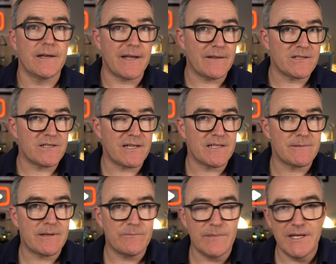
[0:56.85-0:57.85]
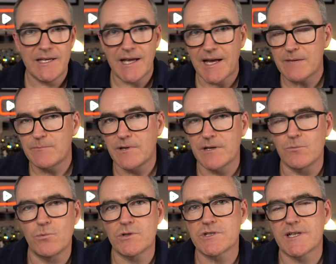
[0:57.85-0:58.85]
Now this channel is about me and my
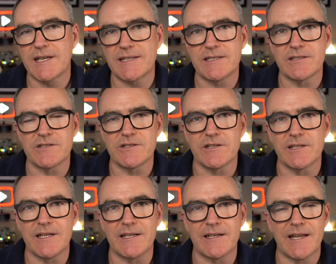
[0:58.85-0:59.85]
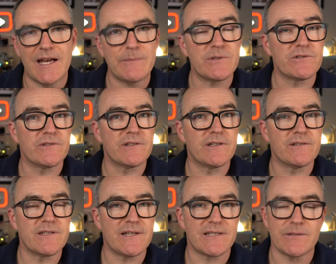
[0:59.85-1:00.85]
watch collecting journey, an amateur
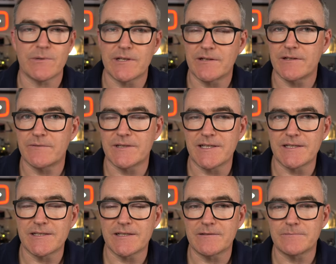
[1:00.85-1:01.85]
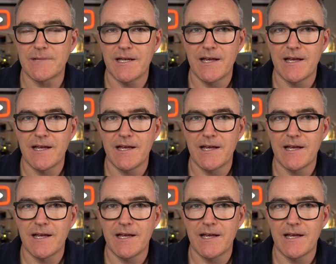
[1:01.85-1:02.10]
enthusiast with an eye for detail,